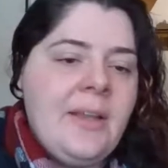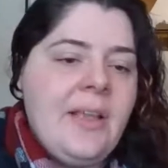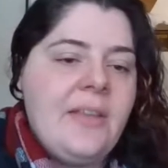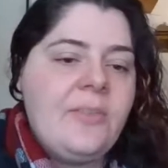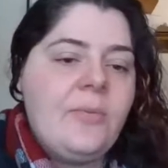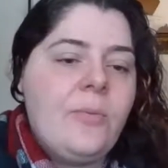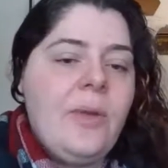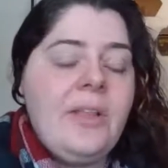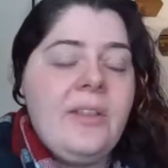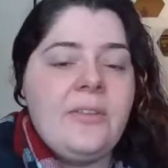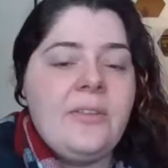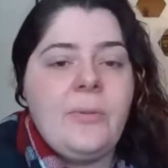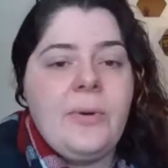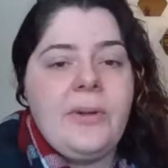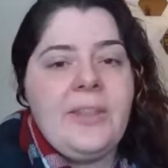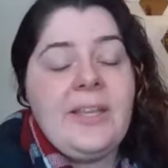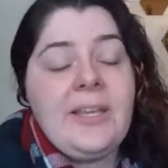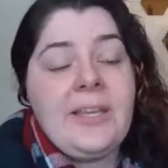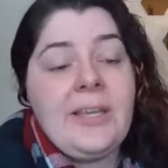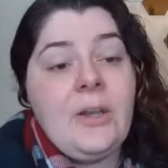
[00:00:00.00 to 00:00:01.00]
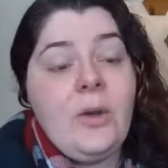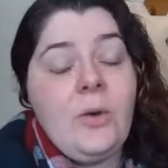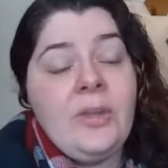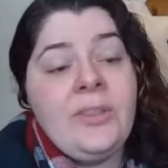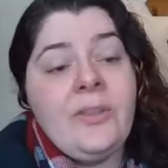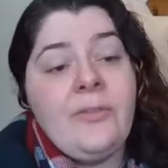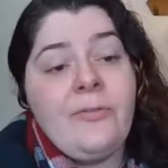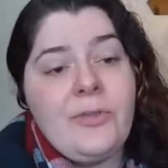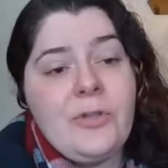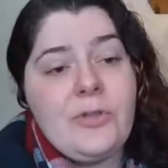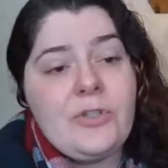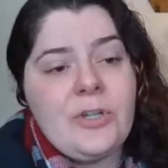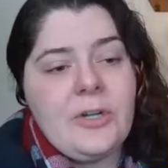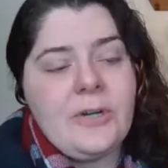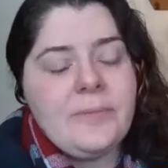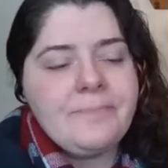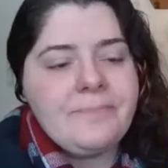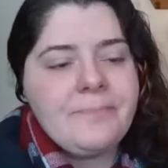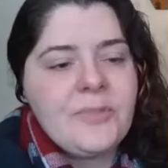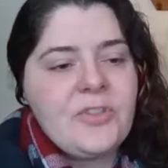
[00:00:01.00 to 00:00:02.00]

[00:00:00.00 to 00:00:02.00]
as well as where they can go in the future.